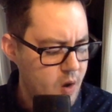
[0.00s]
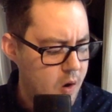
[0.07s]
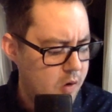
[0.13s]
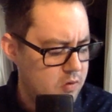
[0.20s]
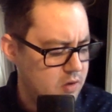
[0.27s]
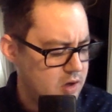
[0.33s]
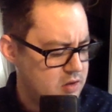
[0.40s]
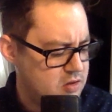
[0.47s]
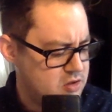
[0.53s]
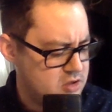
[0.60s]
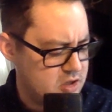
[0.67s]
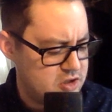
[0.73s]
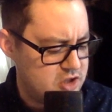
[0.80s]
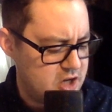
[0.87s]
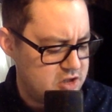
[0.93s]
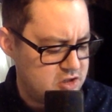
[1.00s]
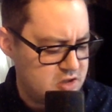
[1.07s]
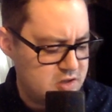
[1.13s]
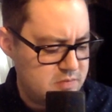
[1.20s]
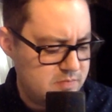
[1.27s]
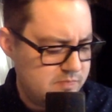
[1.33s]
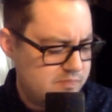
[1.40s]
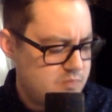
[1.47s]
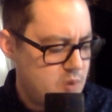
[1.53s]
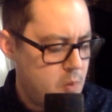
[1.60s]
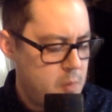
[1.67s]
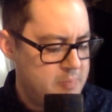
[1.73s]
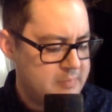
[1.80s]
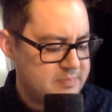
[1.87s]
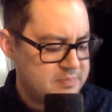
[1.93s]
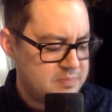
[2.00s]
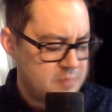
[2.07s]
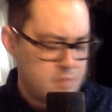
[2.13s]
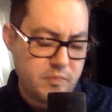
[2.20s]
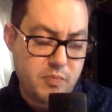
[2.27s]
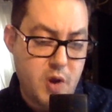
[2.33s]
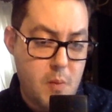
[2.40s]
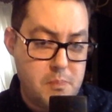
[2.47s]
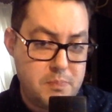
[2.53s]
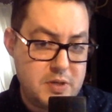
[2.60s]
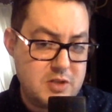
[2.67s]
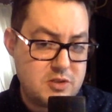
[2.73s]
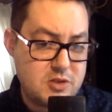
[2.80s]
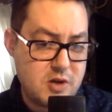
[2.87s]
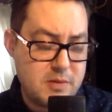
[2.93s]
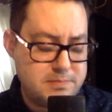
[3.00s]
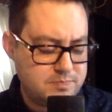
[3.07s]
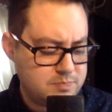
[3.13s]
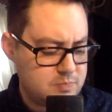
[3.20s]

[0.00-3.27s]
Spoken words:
are like the suggested pizza,